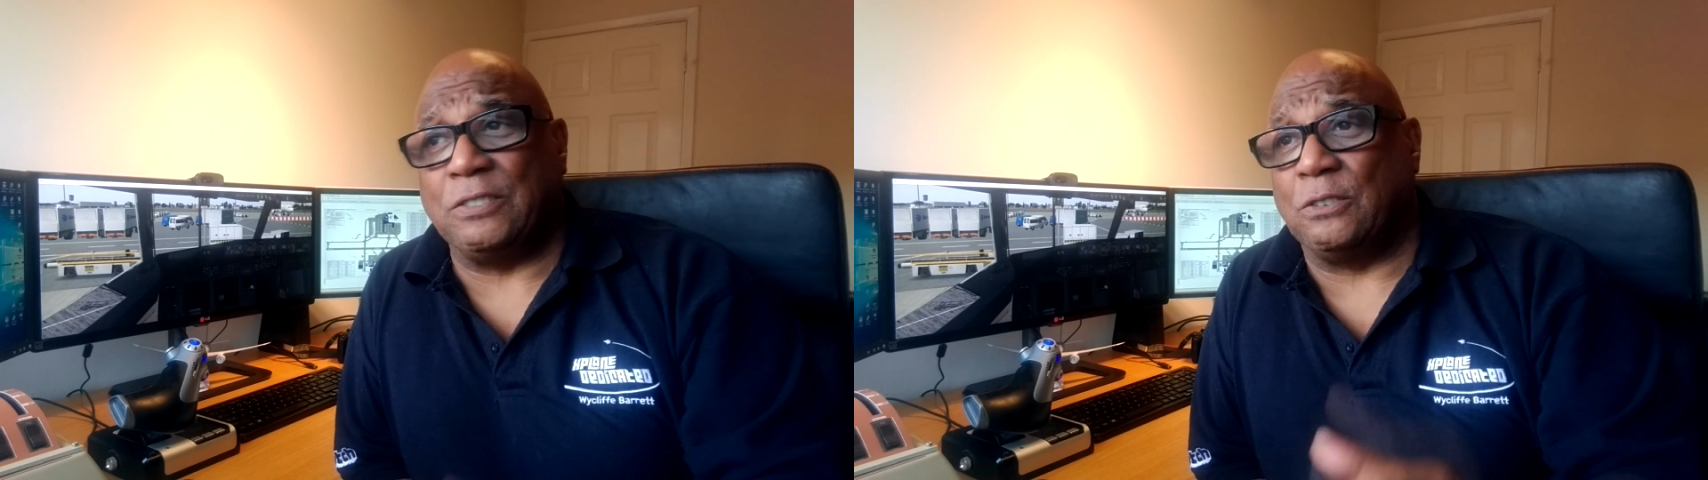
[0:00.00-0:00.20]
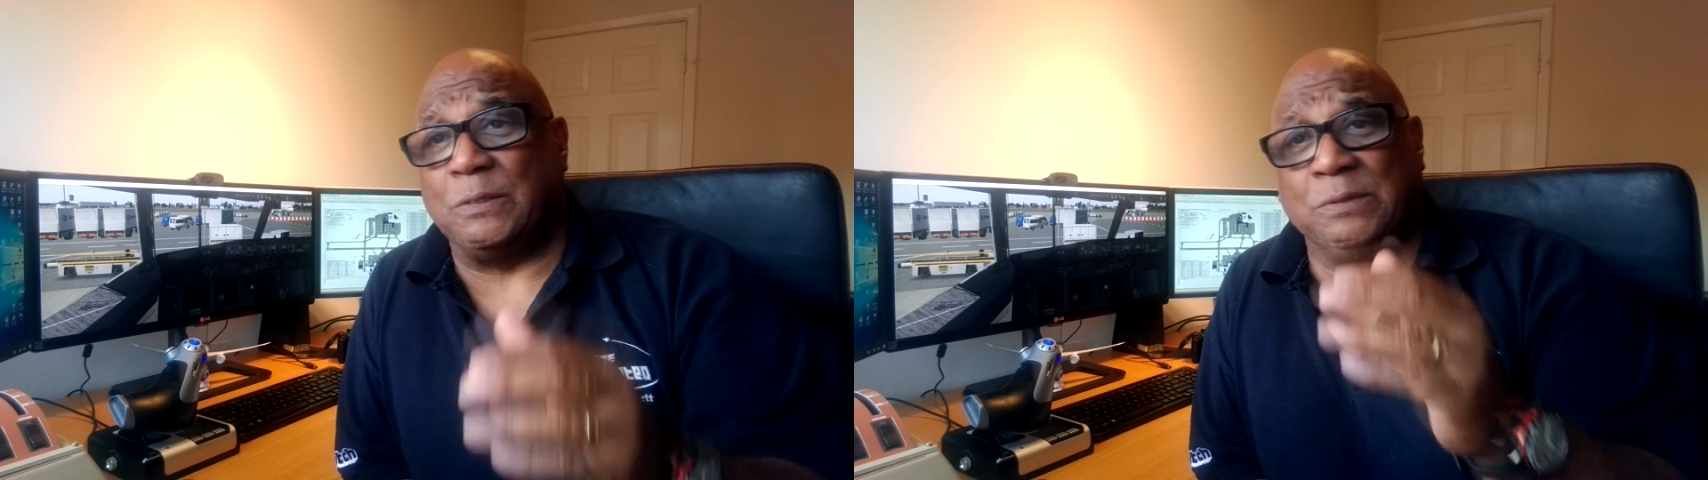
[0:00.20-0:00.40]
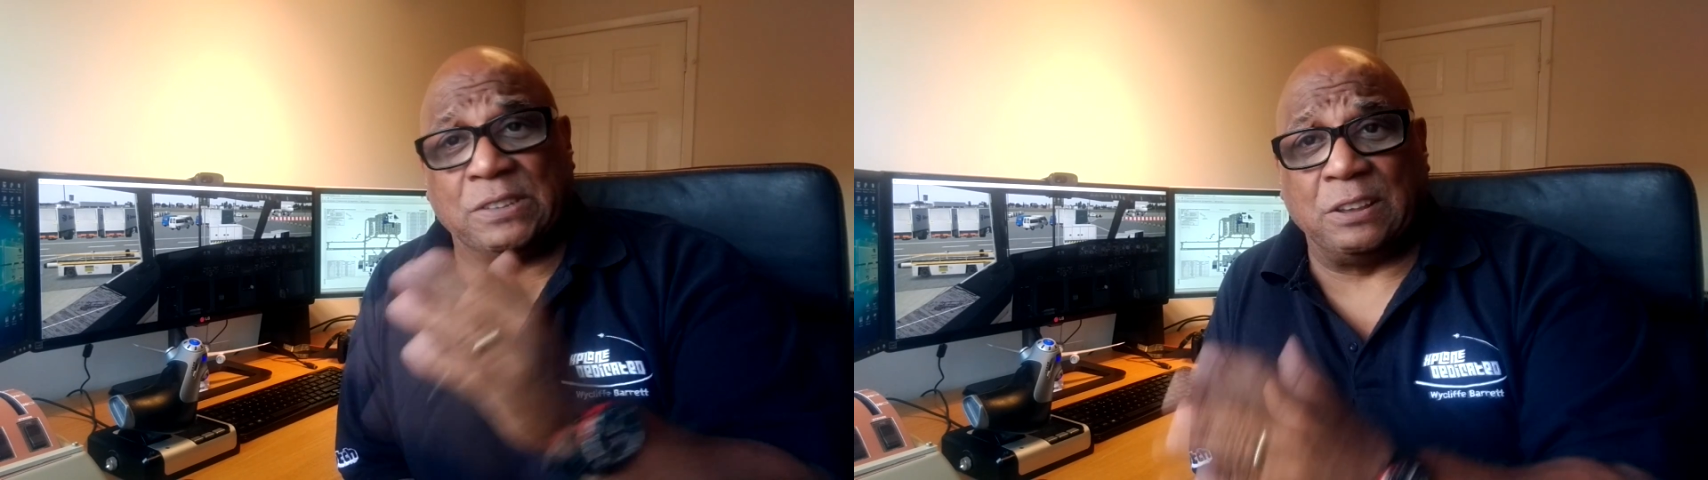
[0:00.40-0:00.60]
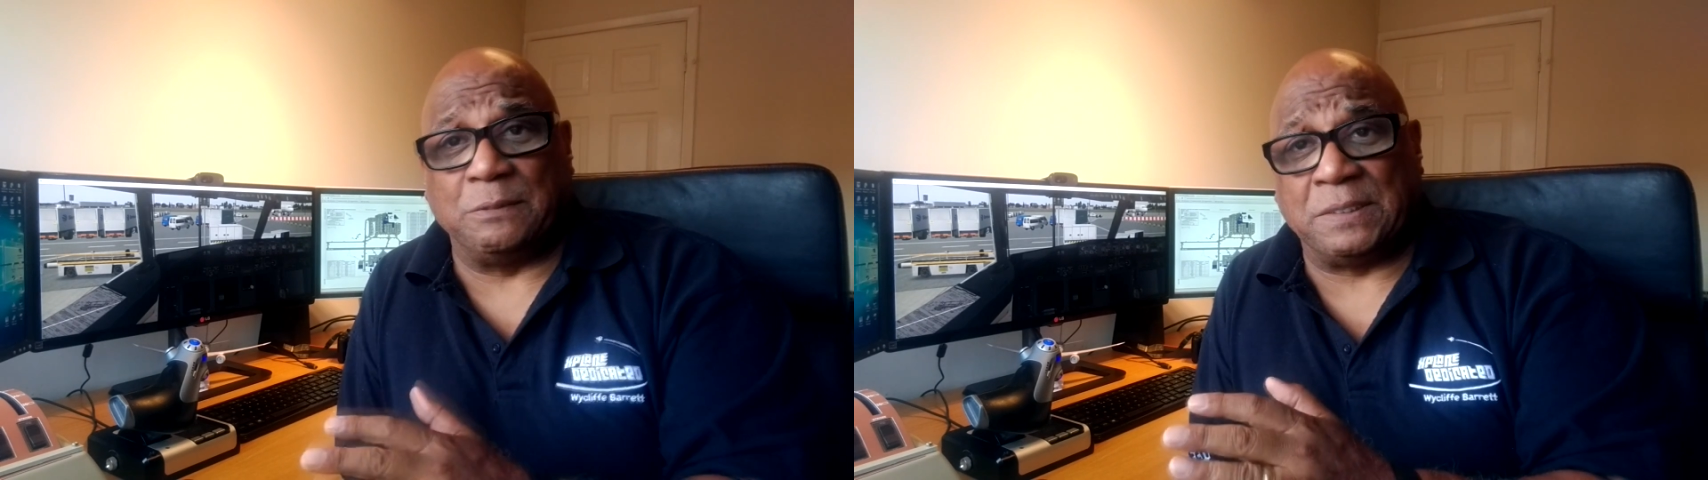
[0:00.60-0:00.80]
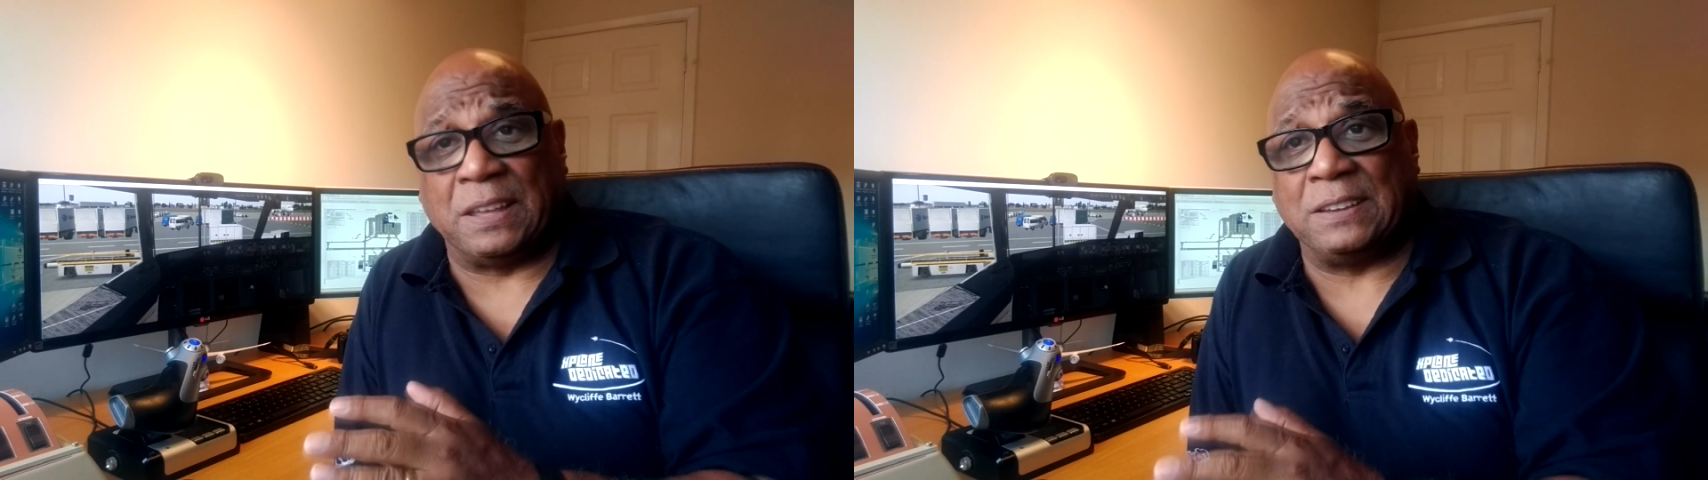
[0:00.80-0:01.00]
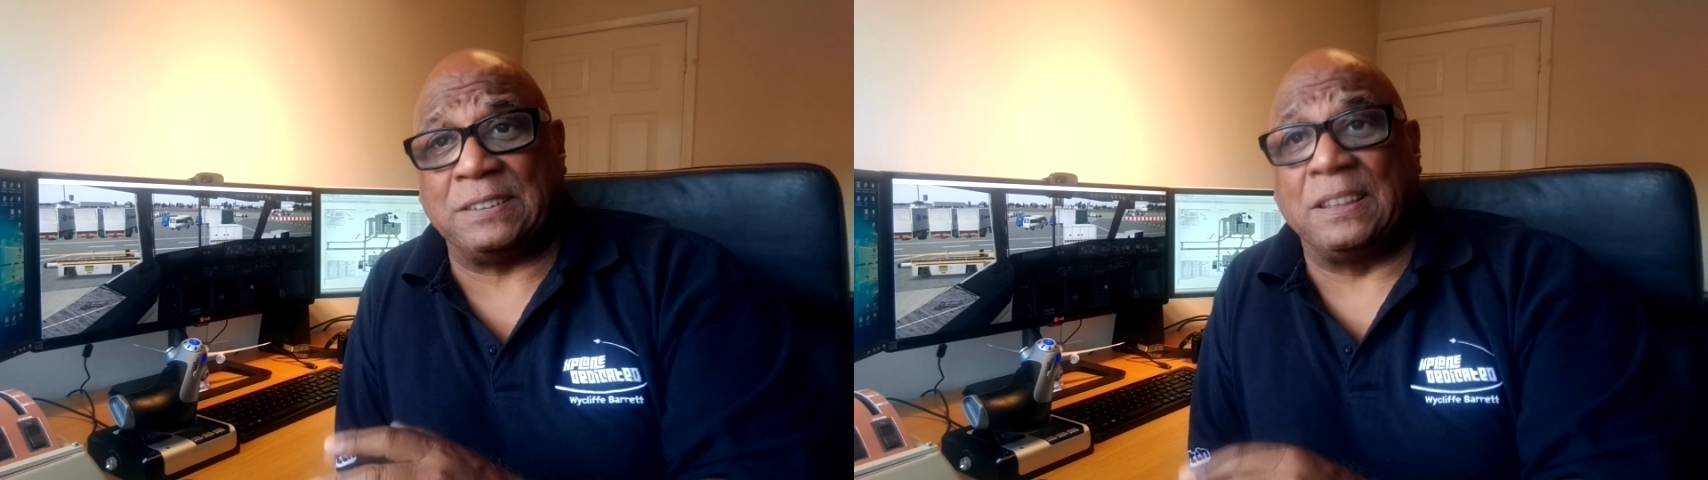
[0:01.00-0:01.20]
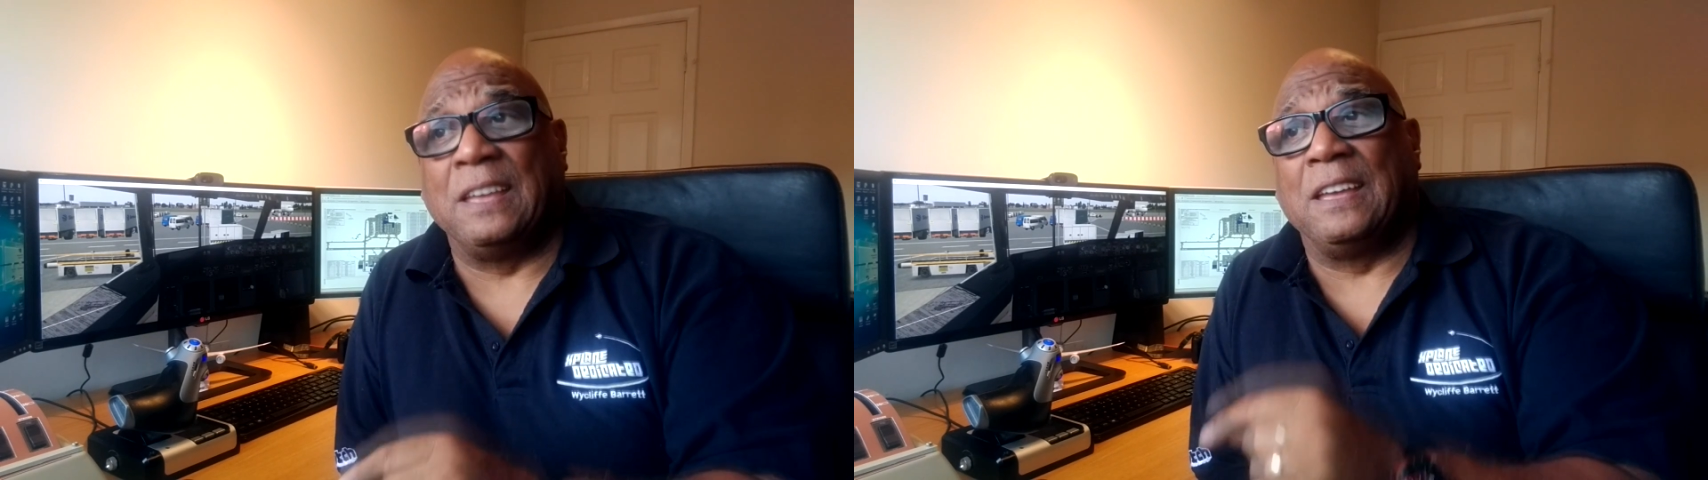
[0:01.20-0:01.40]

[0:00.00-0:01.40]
though it was the update,